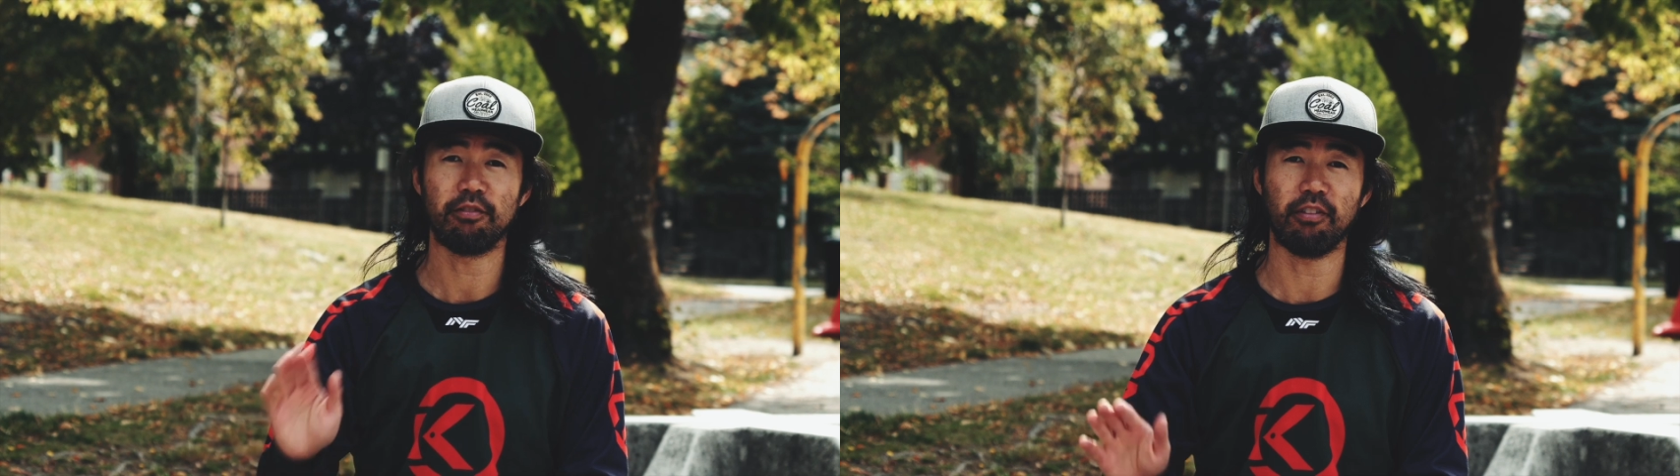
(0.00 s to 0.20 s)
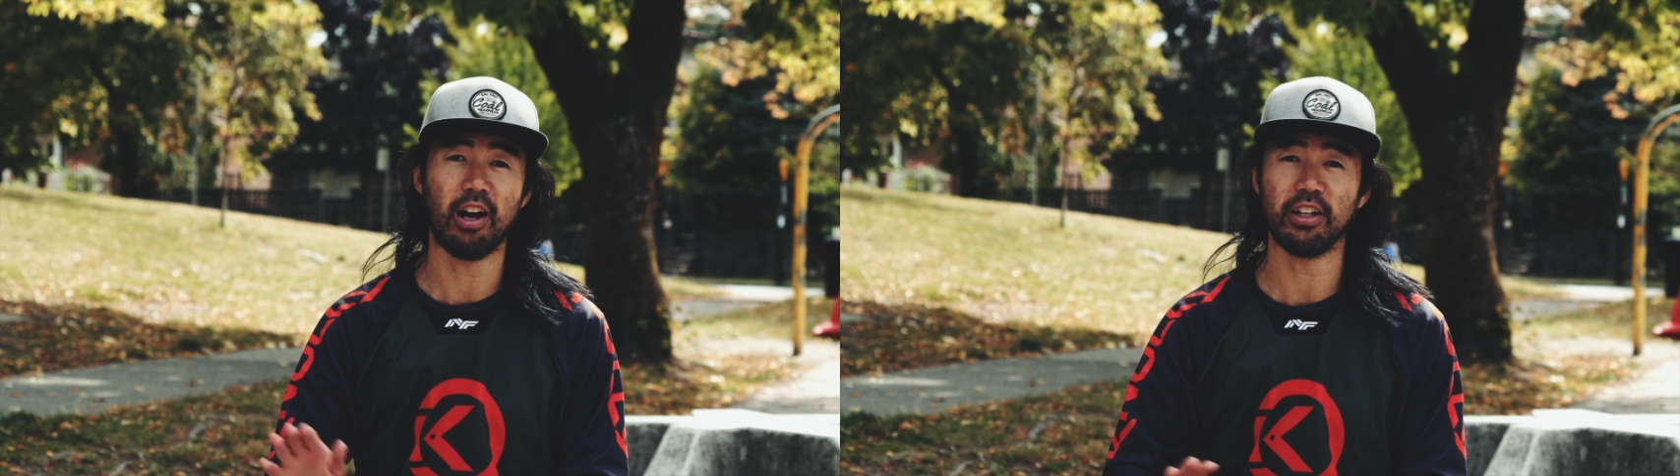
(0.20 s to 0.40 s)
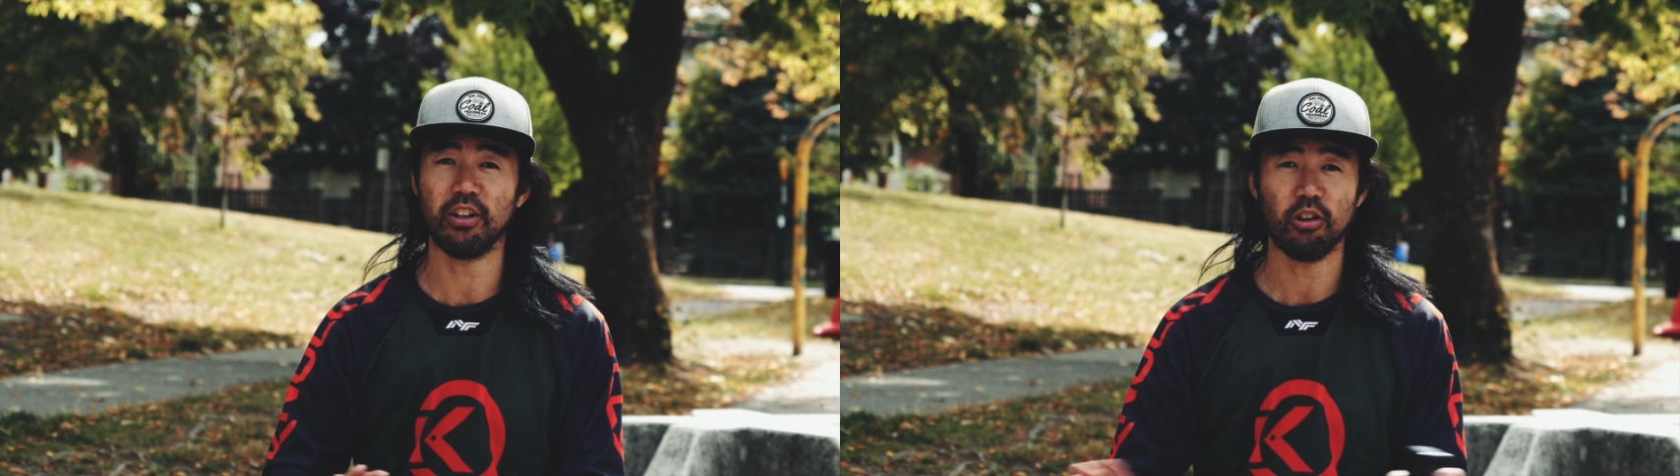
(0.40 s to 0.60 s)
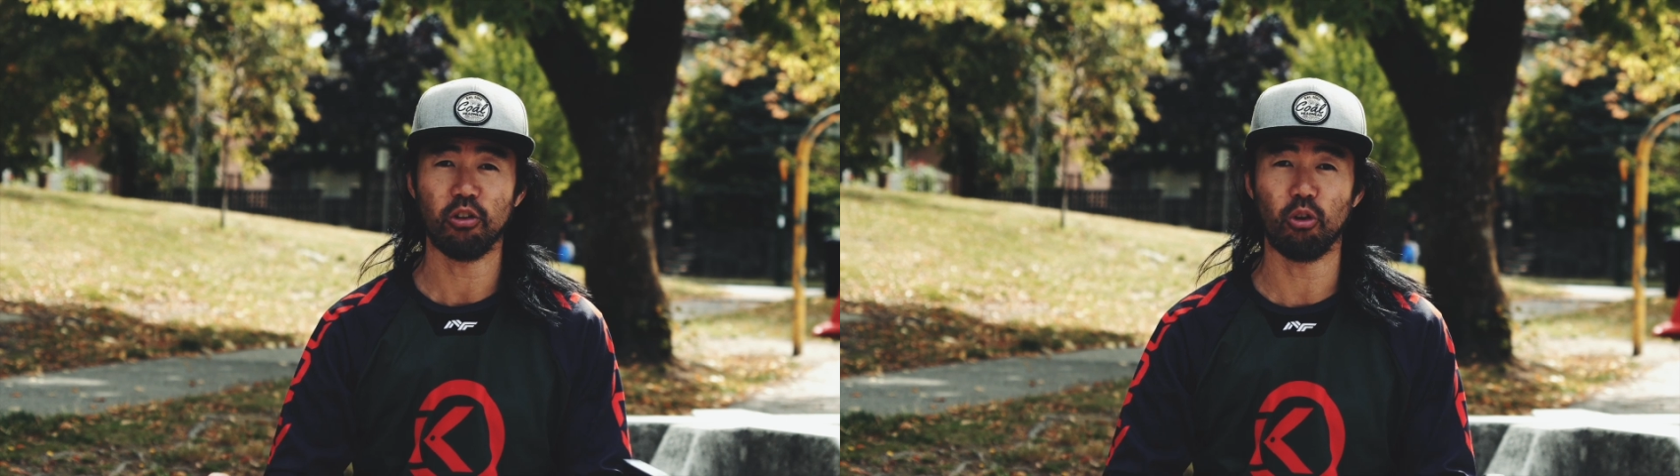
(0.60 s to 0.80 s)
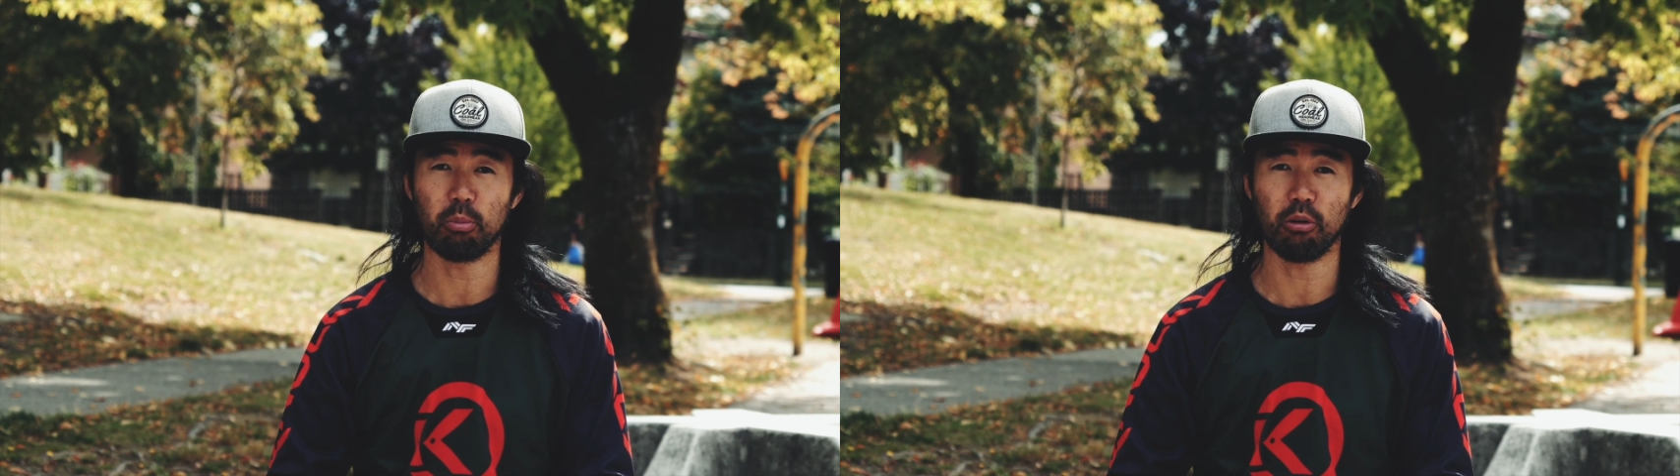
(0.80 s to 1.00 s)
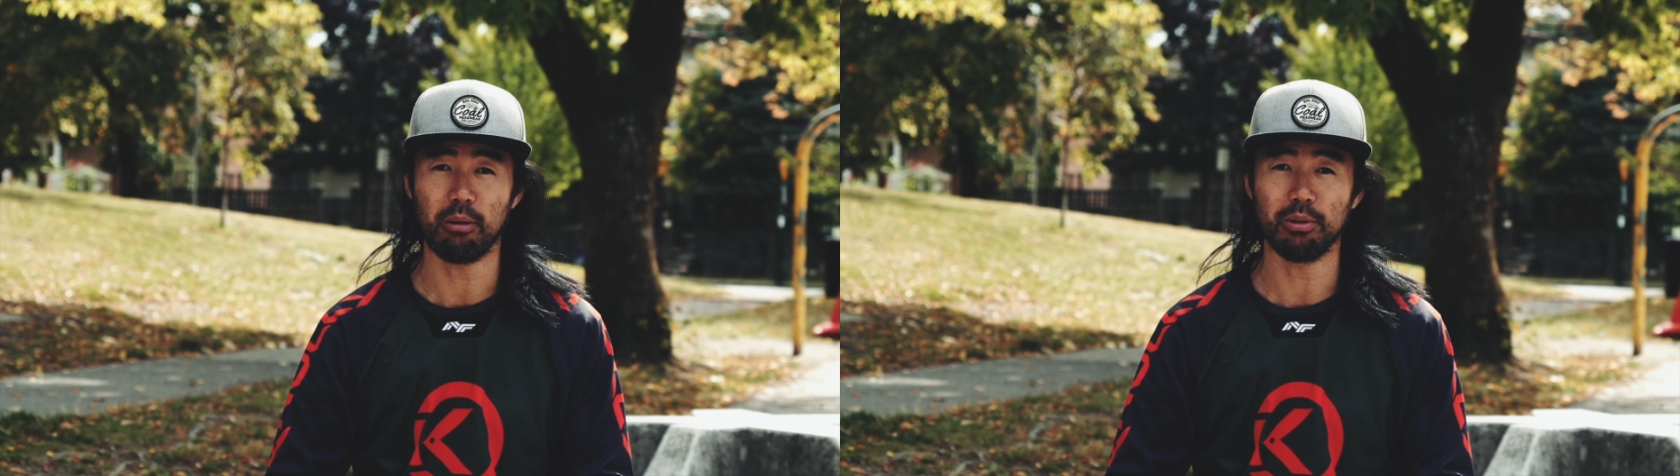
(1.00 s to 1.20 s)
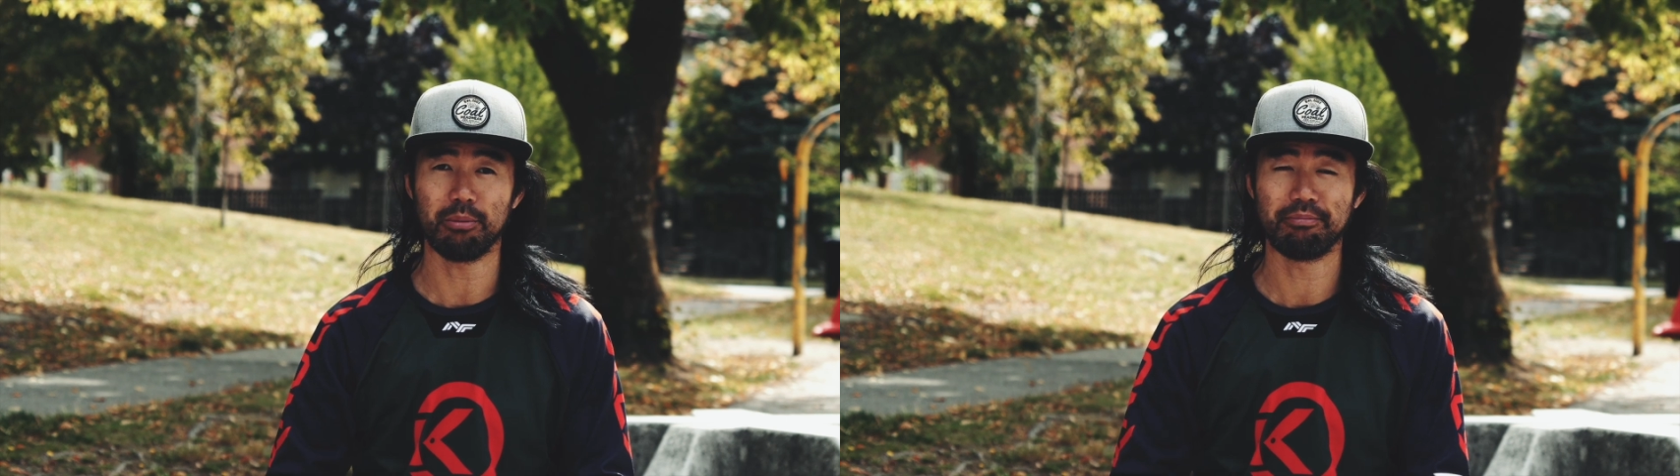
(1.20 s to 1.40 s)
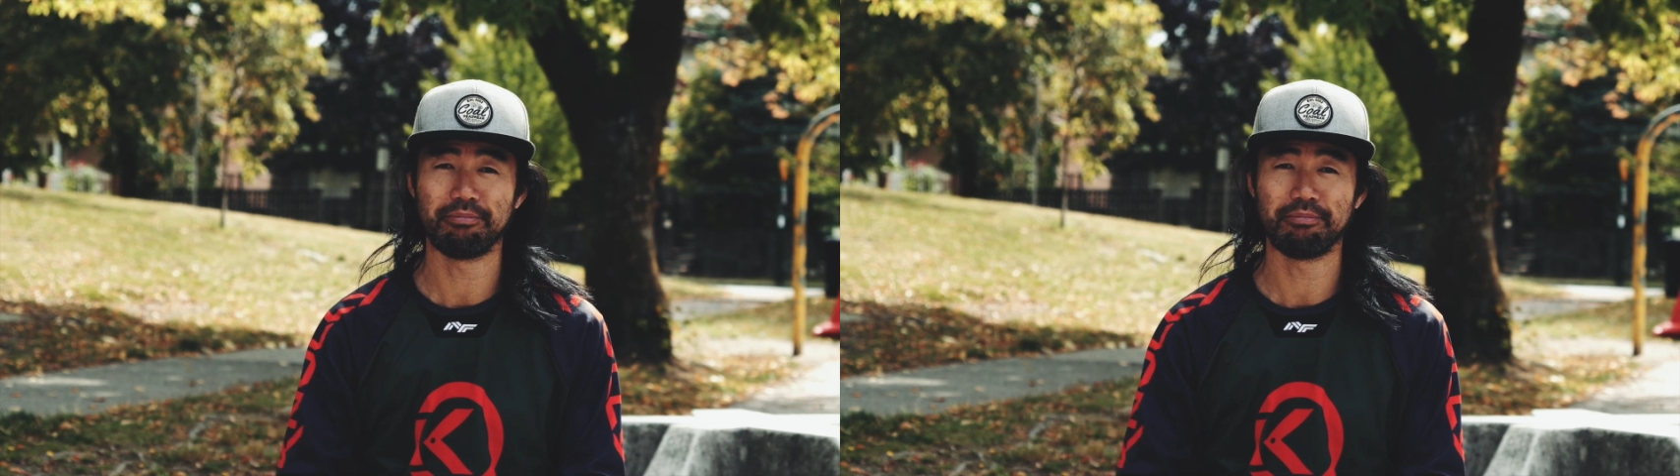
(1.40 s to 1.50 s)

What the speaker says: fine, no problem.